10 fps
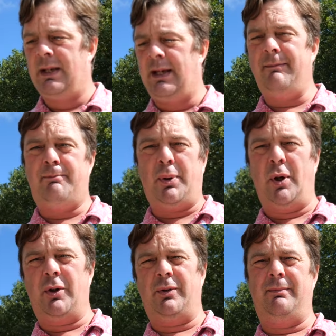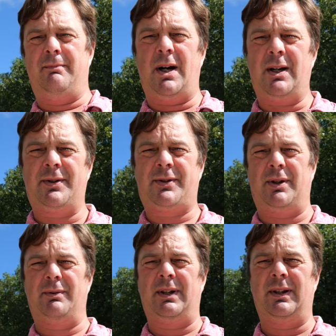important
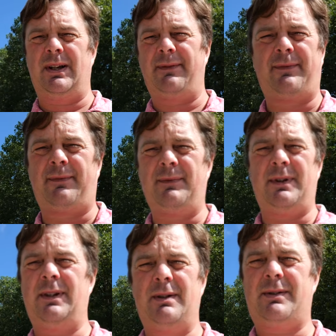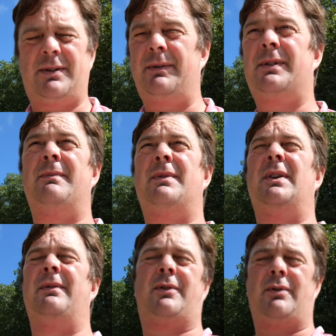milestone in life. You know, some
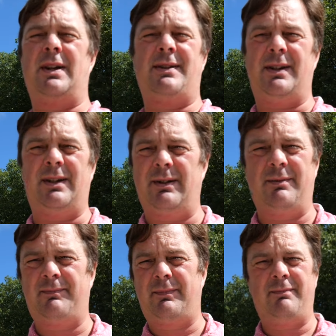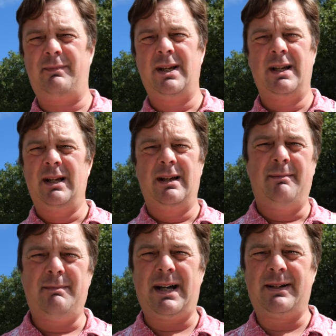kind of crazy, I don't know,
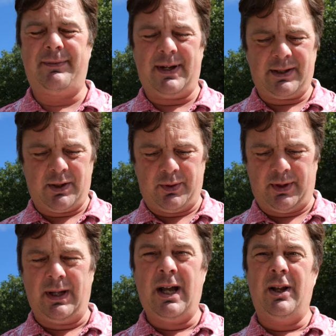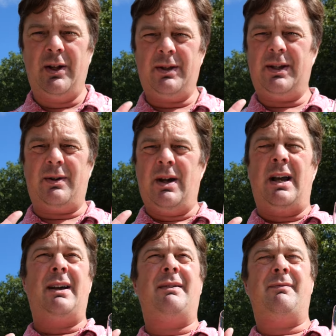mad event going on. You know,
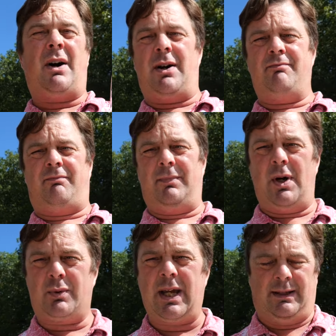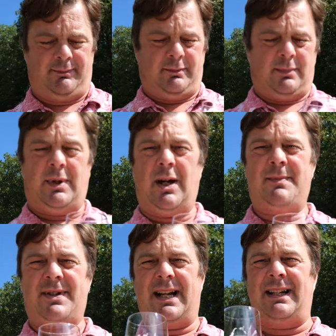okay,
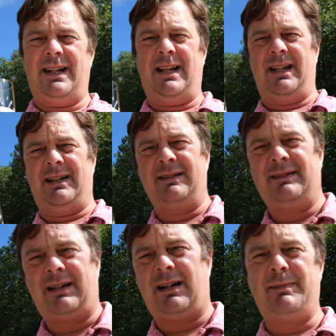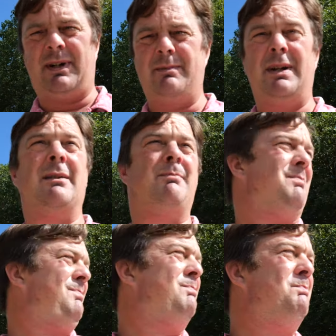I'm standing here, I'm in a
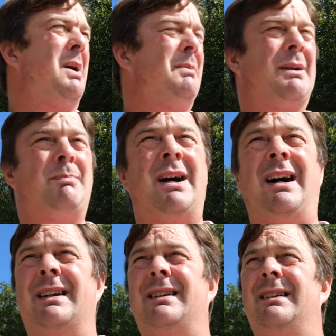public park.